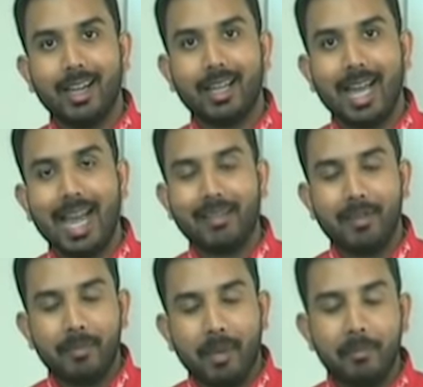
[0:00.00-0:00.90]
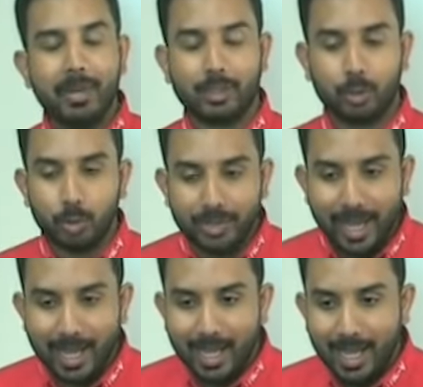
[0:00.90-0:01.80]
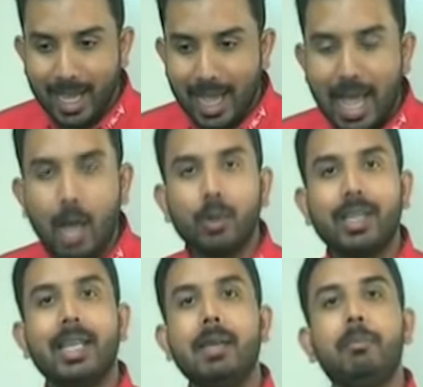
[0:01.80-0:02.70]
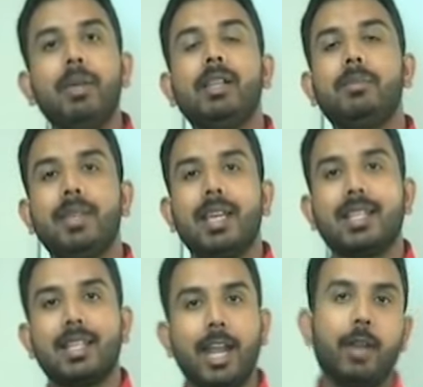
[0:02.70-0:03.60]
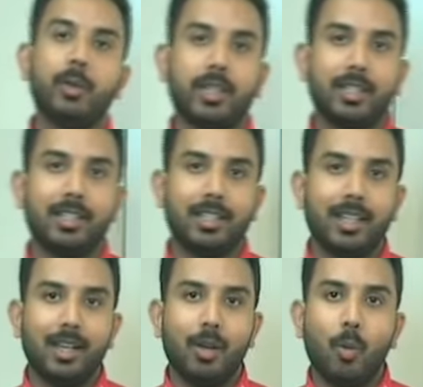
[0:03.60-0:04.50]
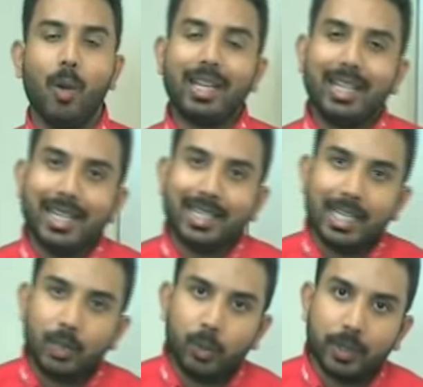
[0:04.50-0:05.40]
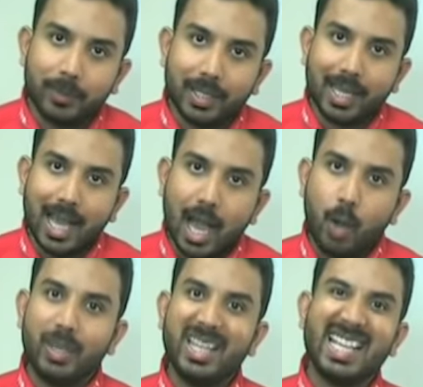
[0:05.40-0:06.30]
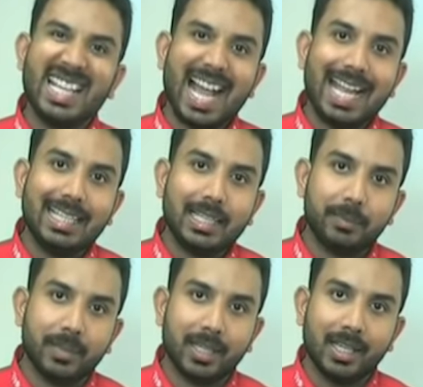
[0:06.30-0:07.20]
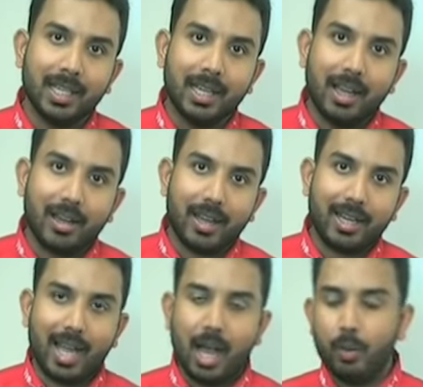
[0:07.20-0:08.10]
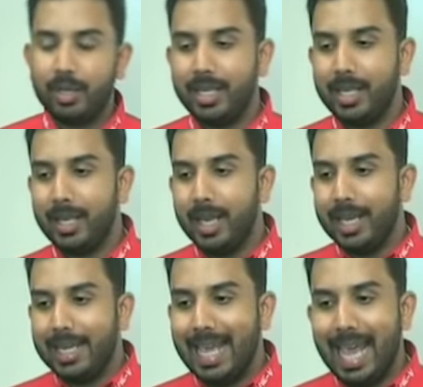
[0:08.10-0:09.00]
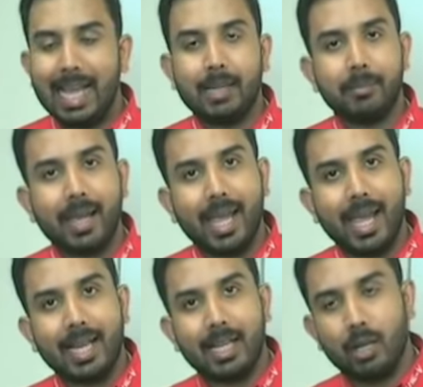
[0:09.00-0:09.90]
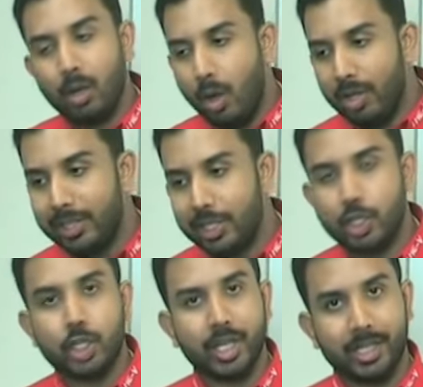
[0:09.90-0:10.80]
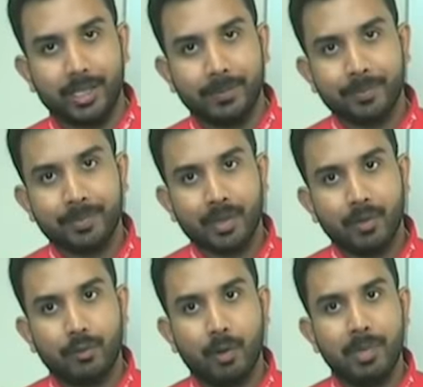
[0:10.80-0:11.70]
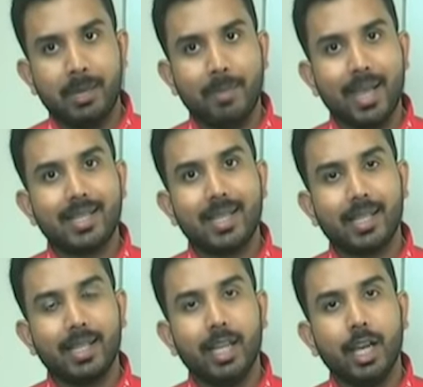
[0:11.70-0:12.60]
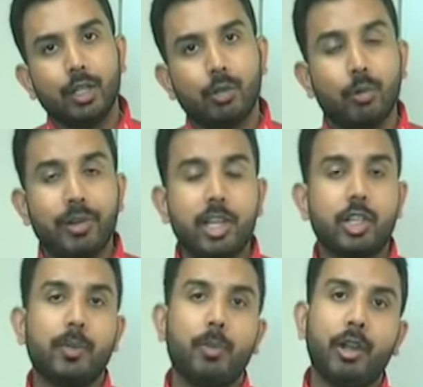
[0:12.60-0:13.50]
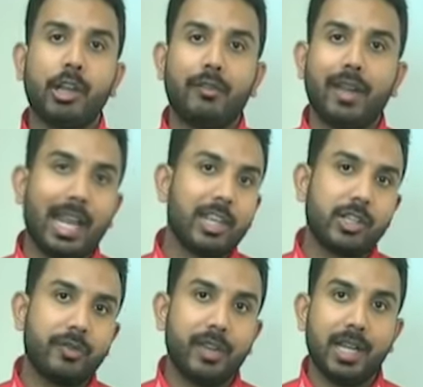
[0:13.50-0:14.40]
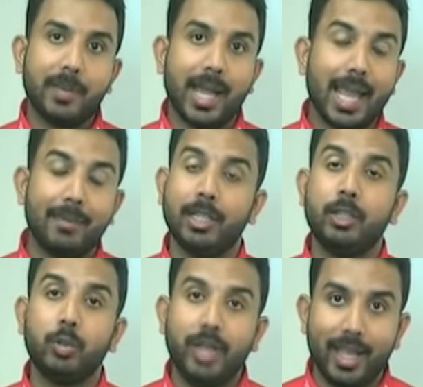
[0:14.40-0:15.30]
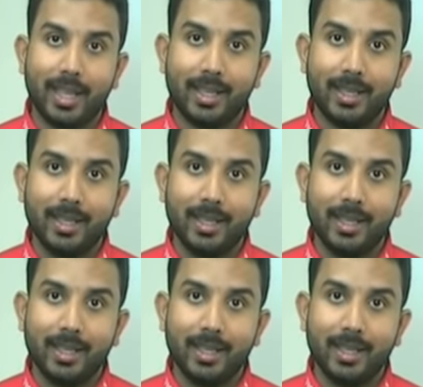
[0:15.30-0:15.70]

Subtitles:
right, I remembered today how he built me as a networker, what he did with me, how he guided me, all right, how he held my hand along this journey for me basically to reach the point of financial freedom I am in today.